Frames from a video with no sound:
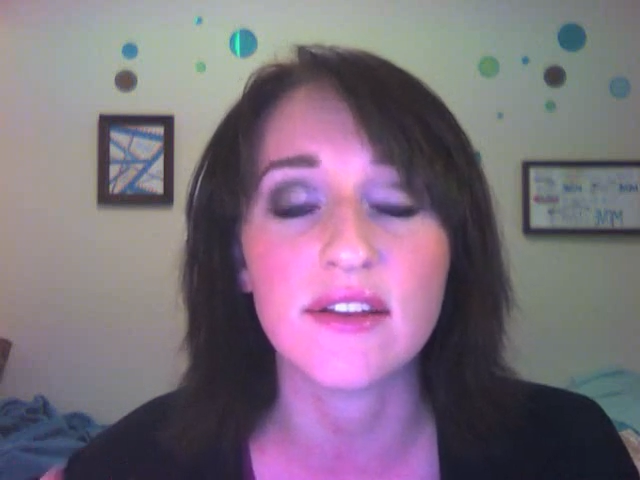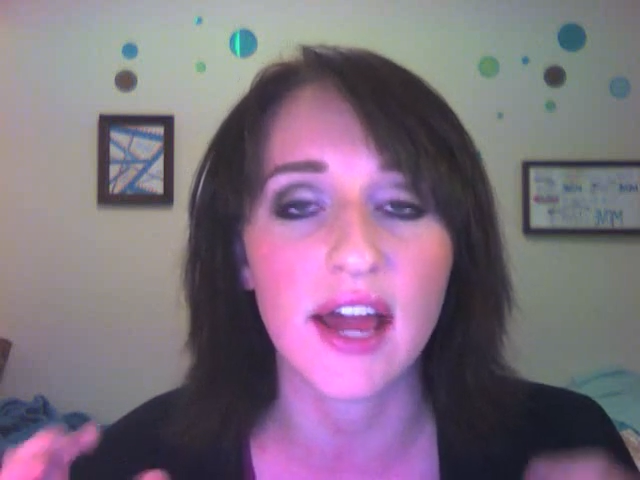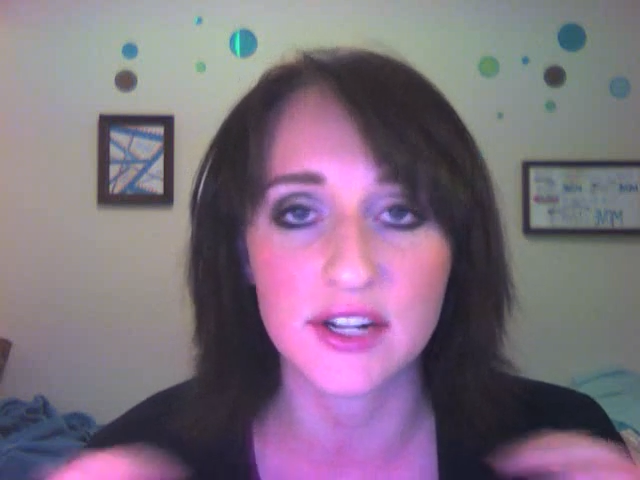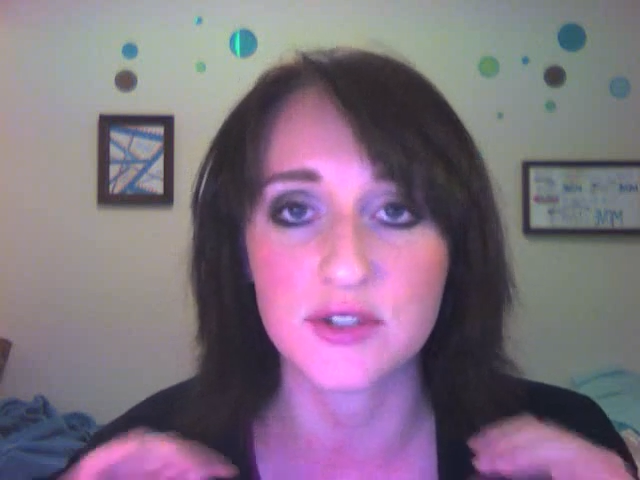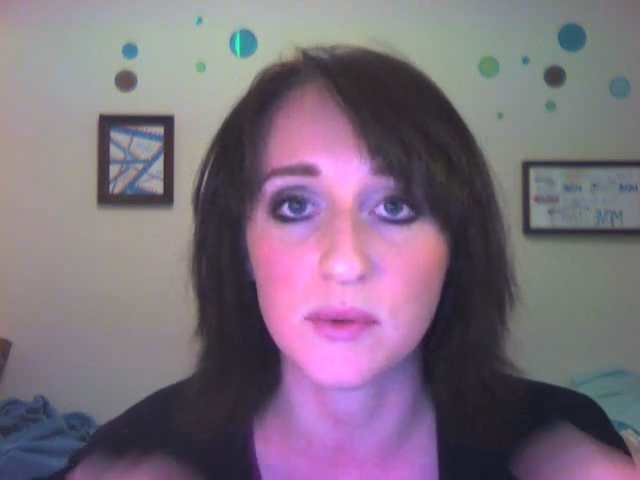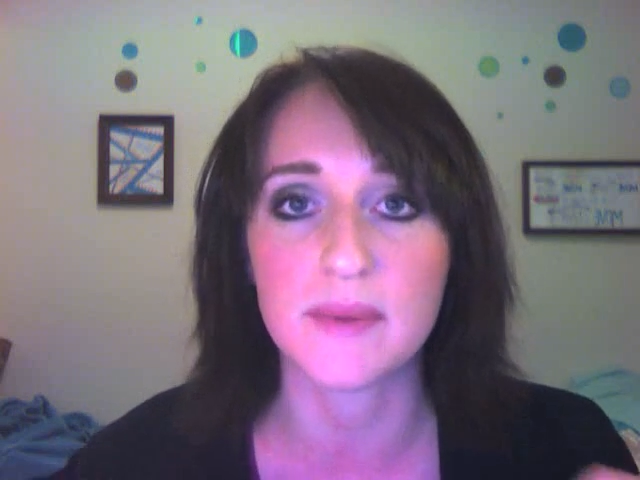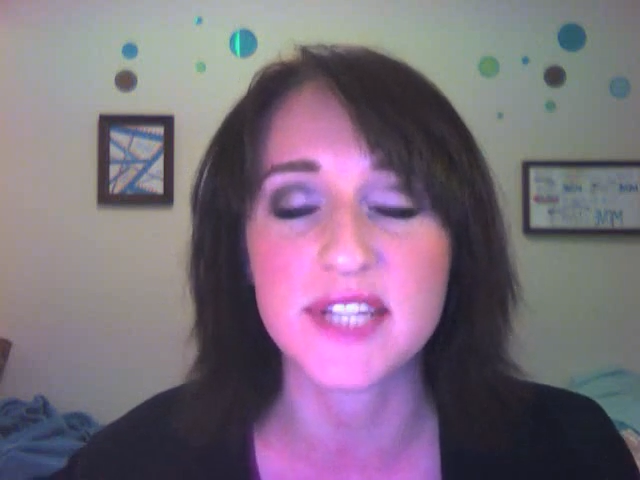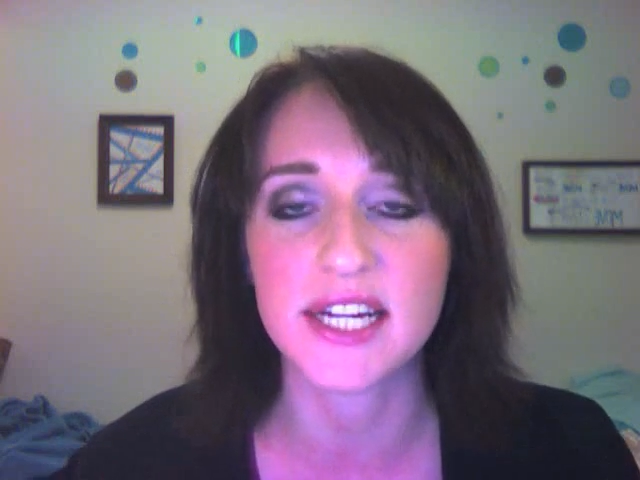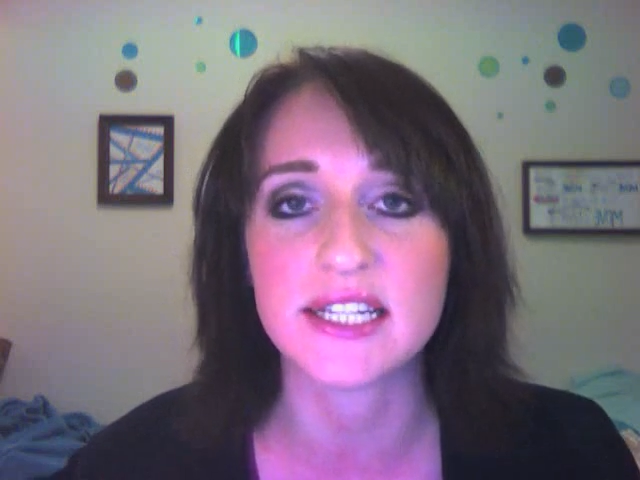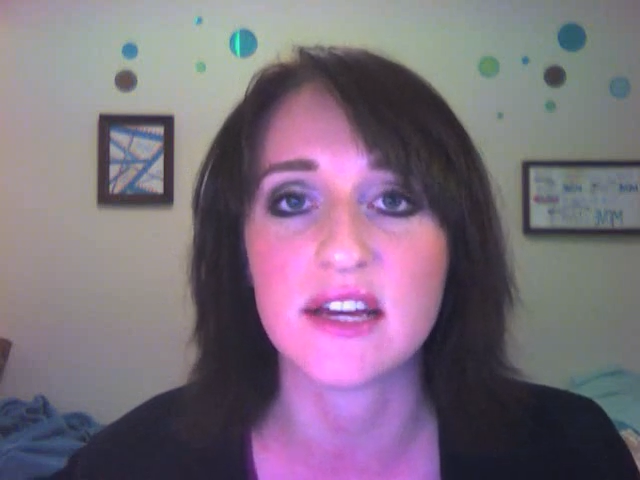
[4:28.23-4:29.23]
the actual
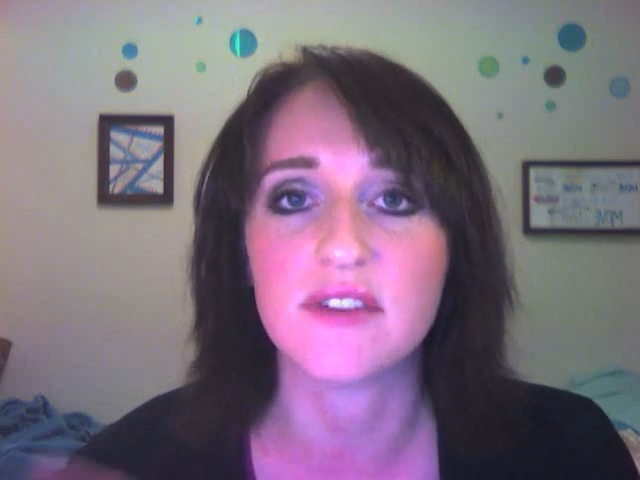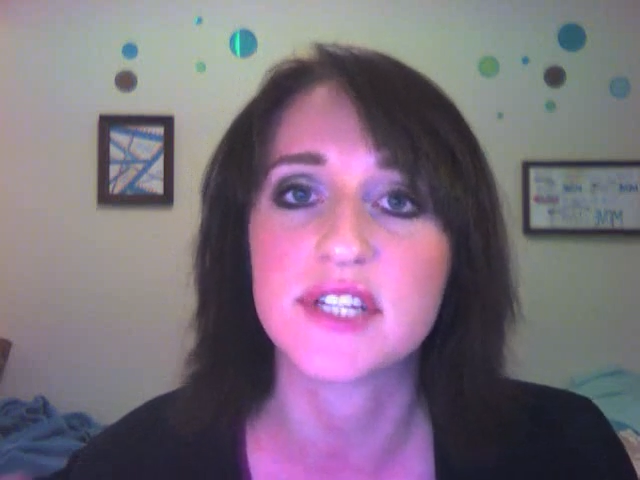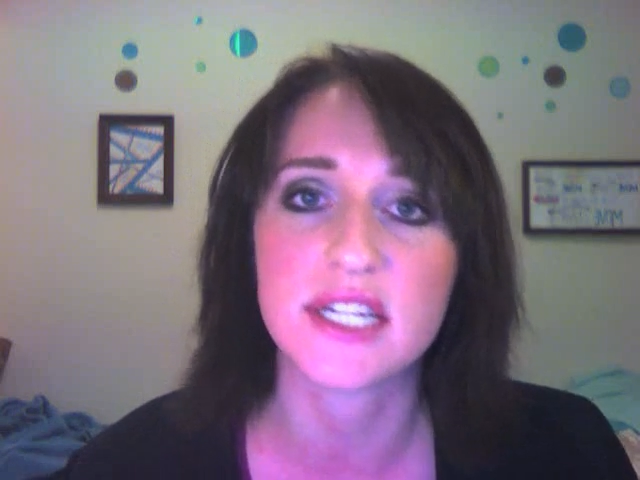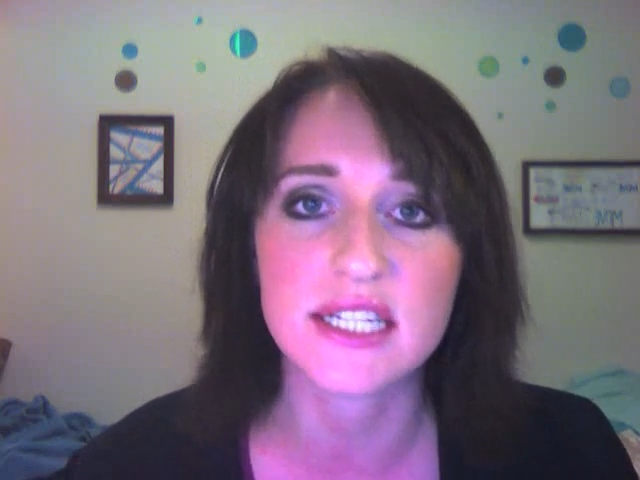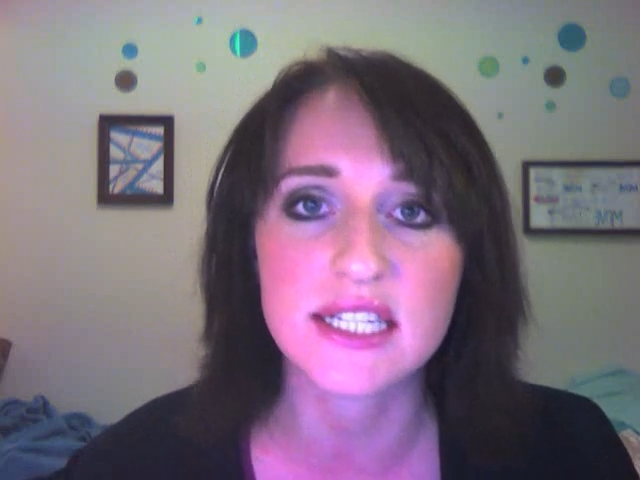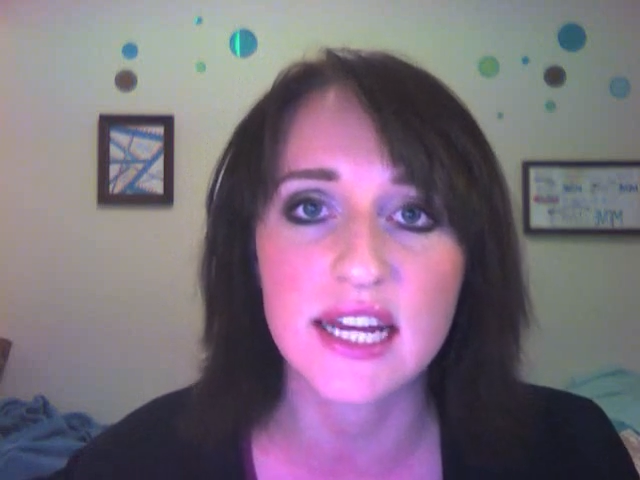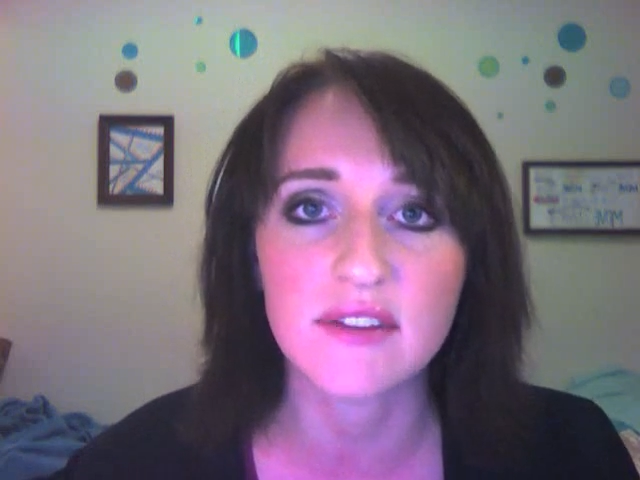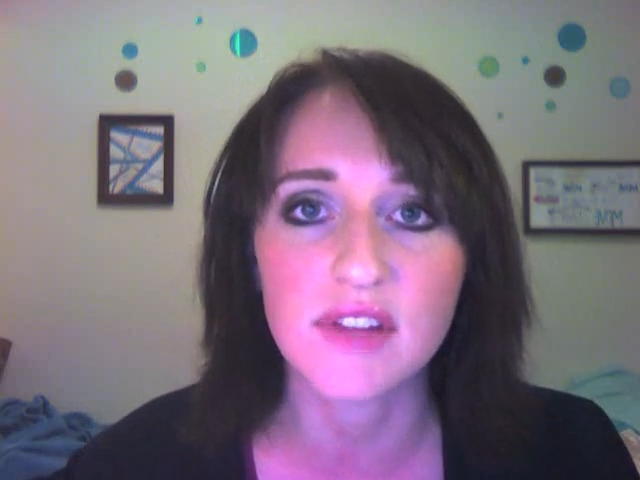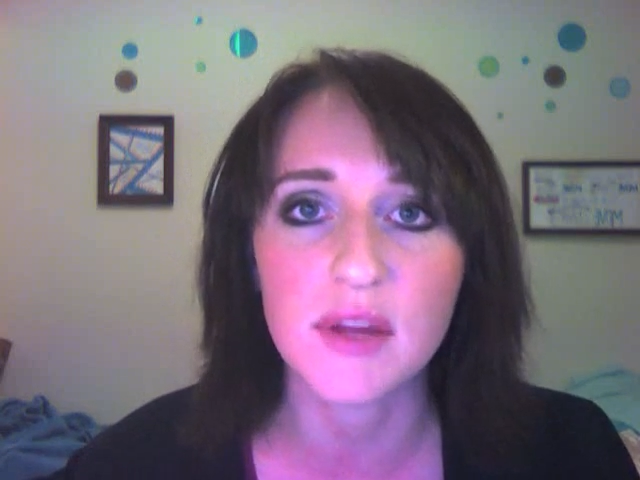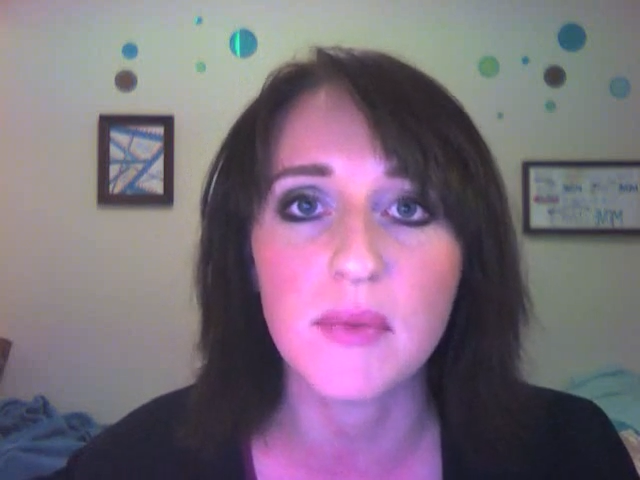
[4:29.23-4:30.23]
website itself is in a
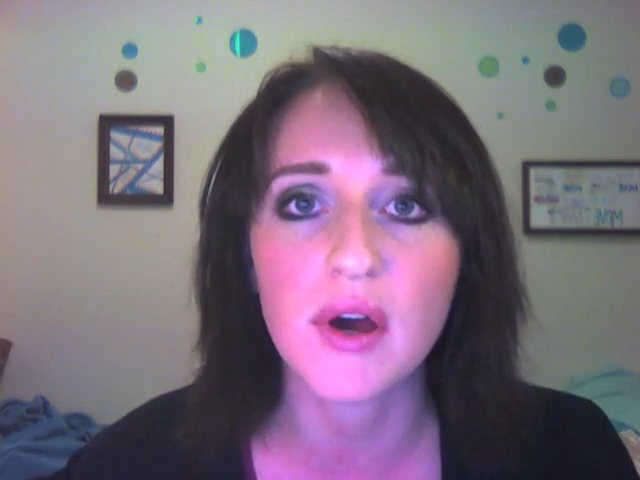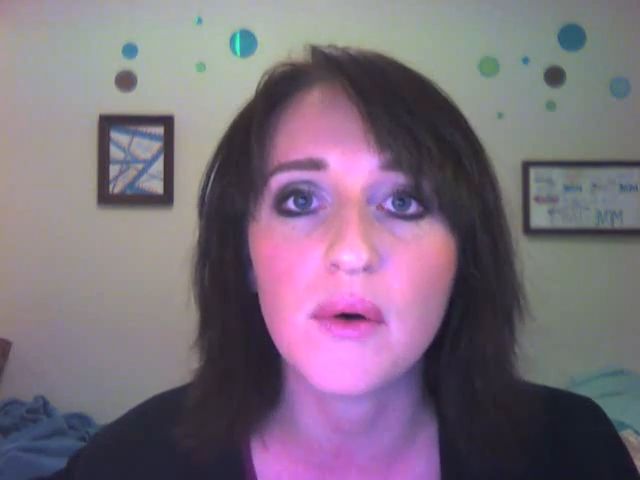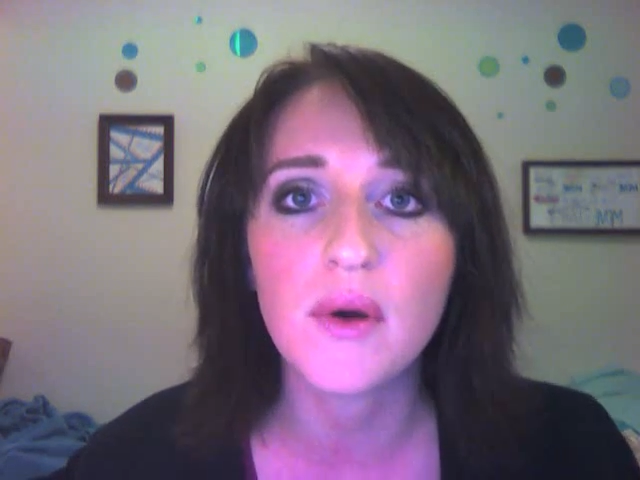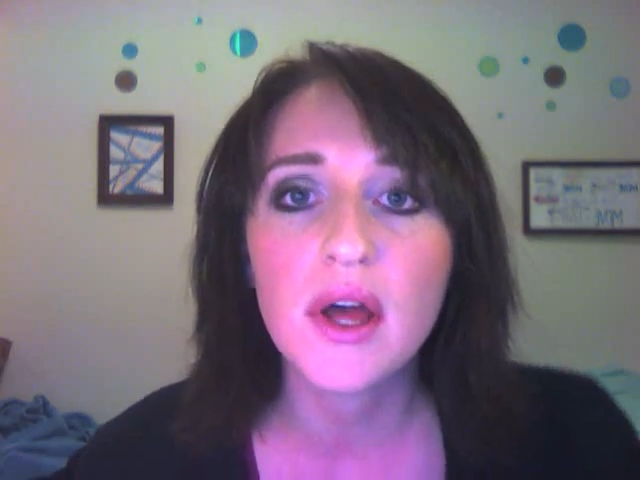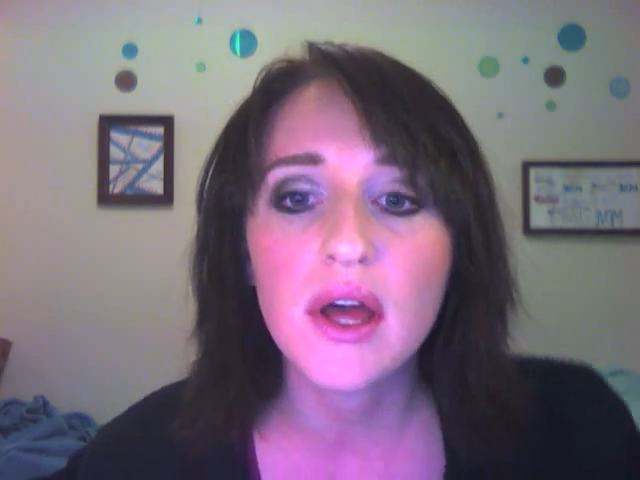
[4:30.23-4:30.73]
state of limbo.